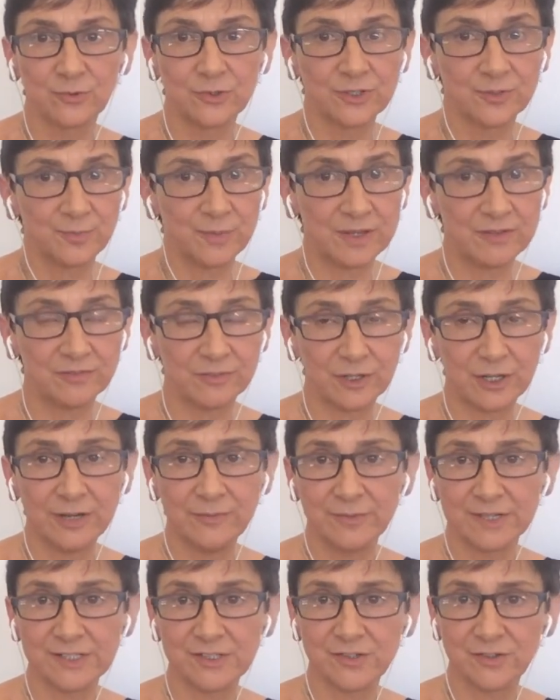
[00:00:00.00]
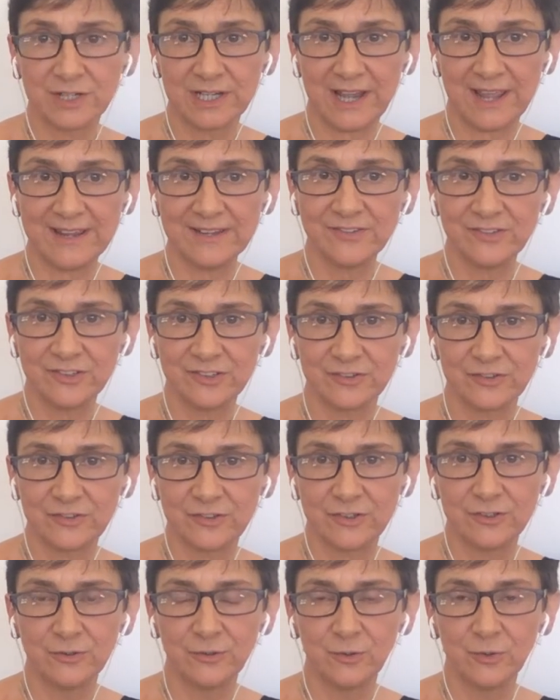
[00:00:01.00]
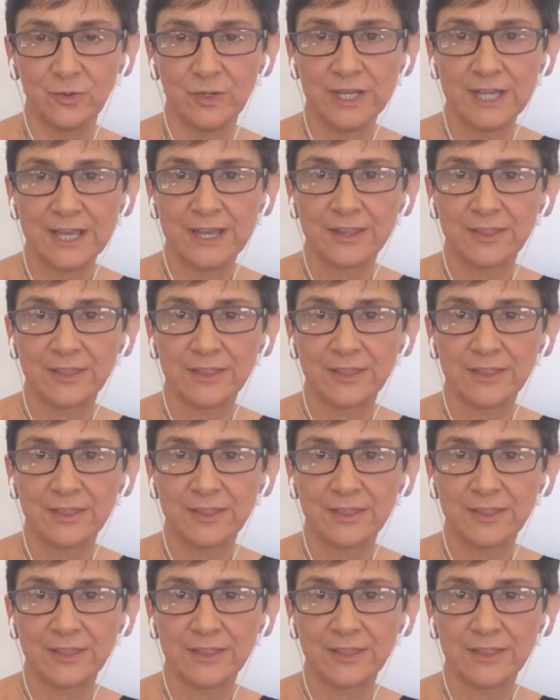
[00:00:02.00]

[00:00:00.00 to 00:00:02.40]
would be very much related to